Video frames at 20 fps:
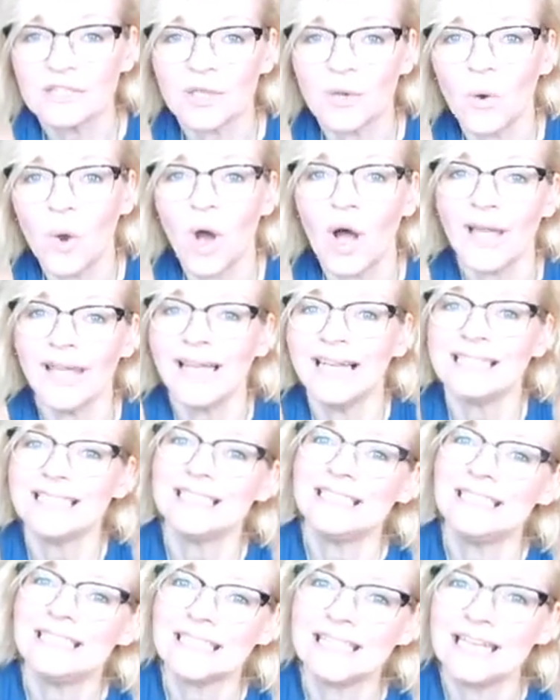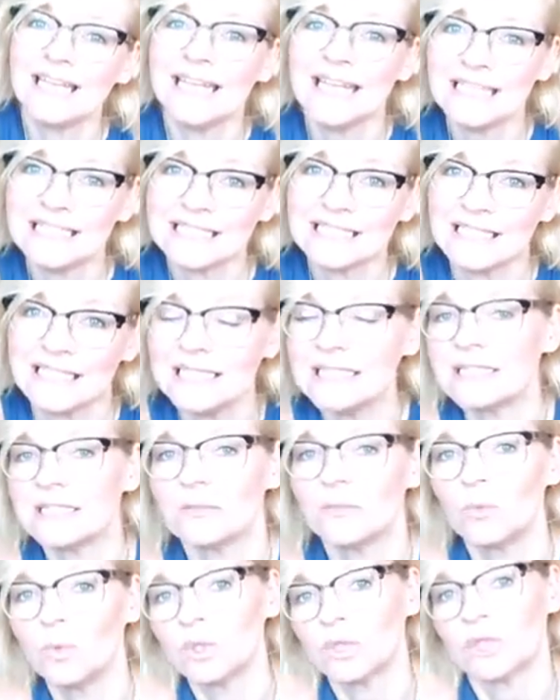So I had a little hit list
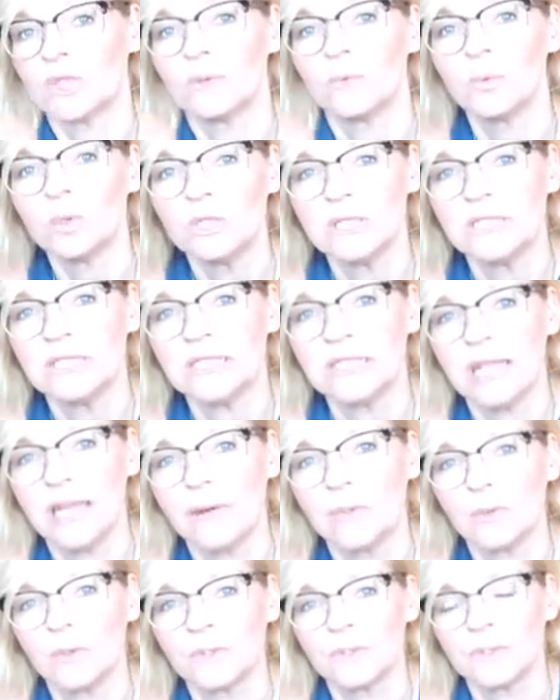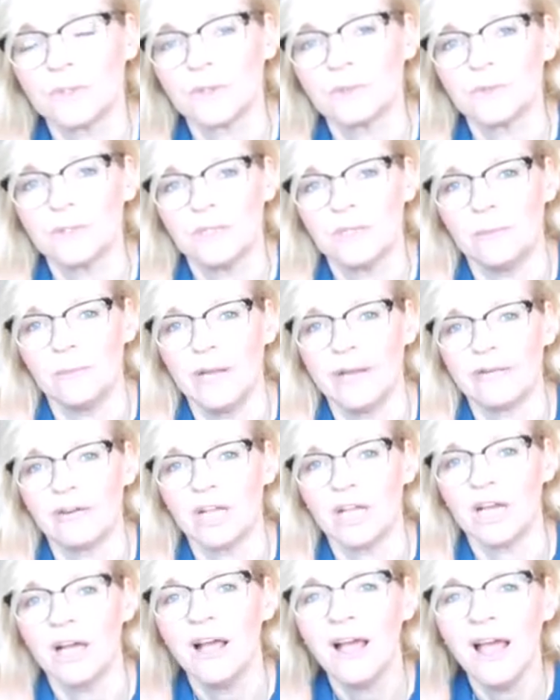of what I wanted to get whilst I was in
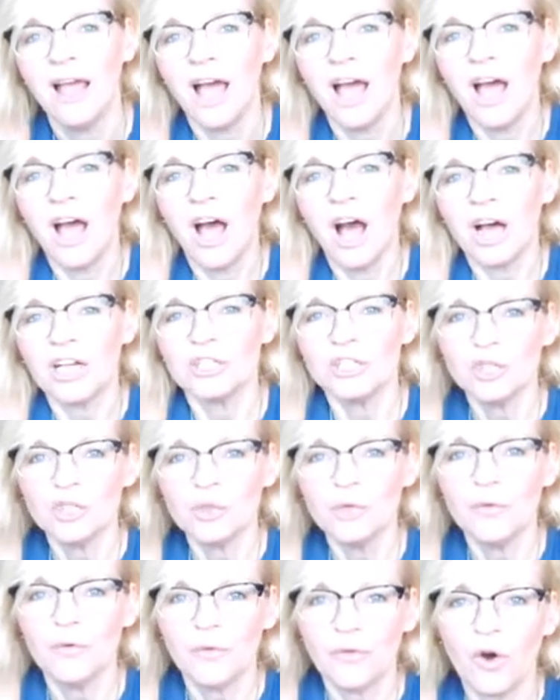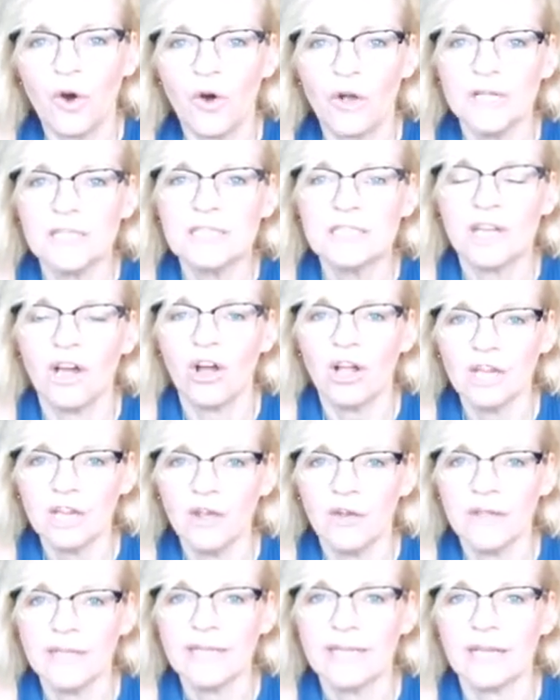America. I do find I
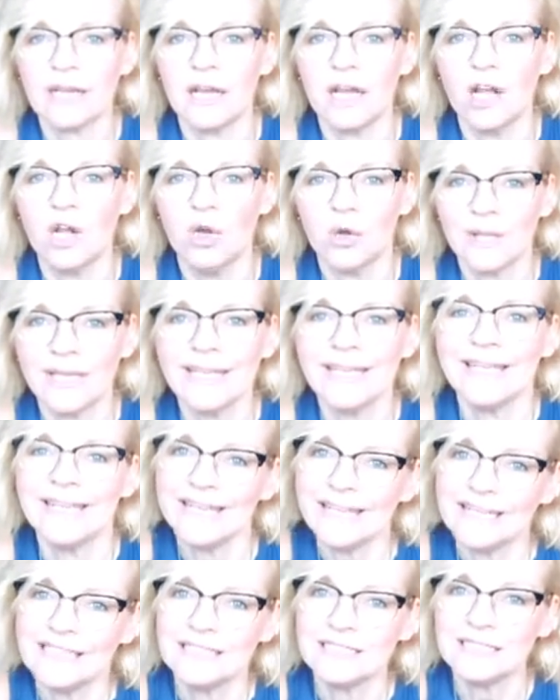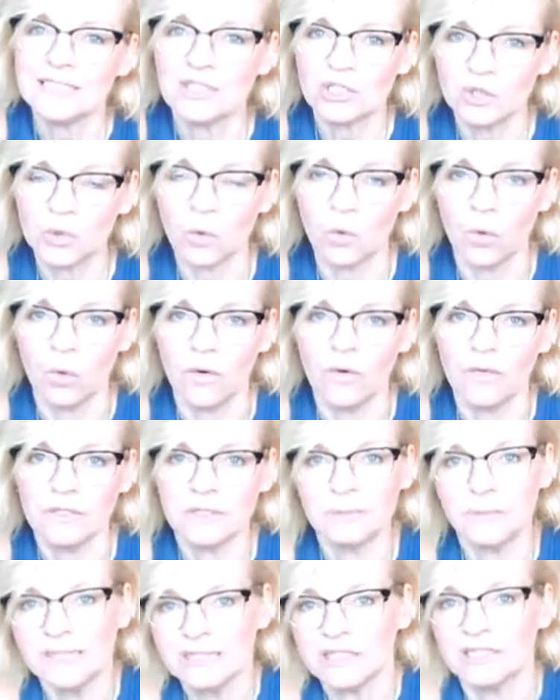like looking in store,
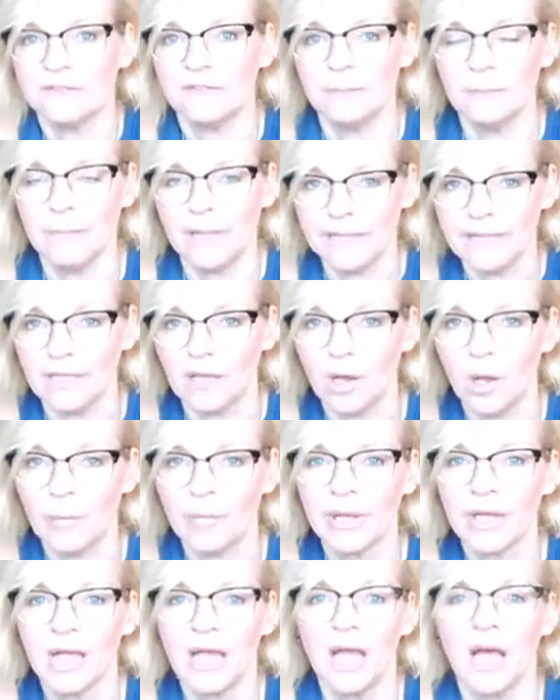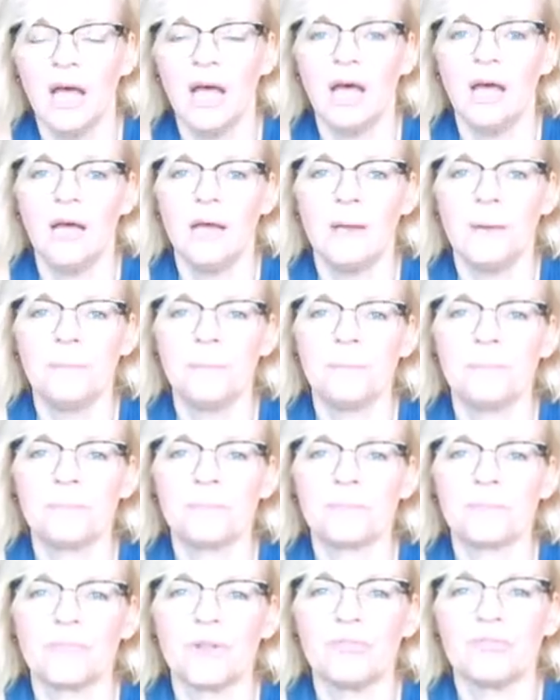especially for makeup,
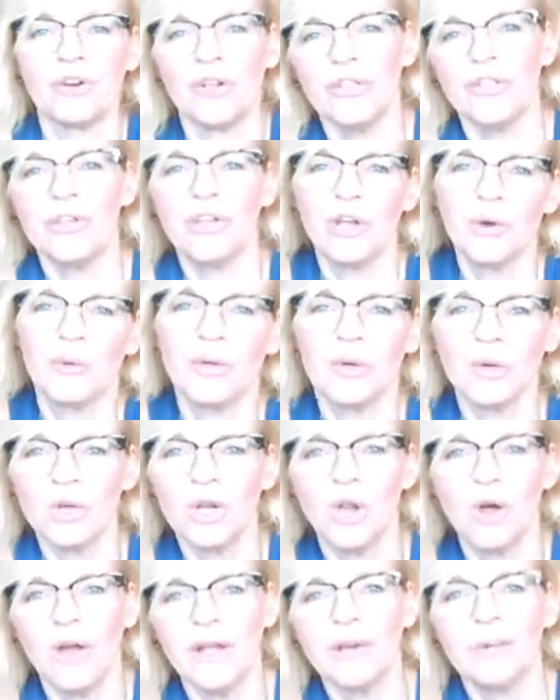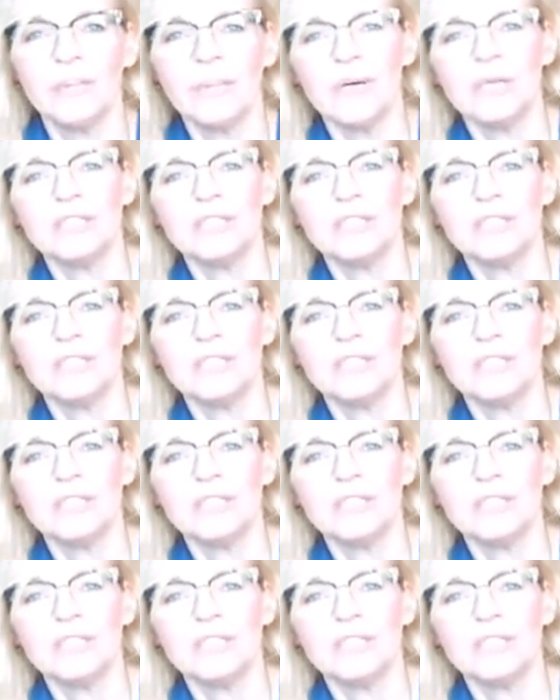rather than going online and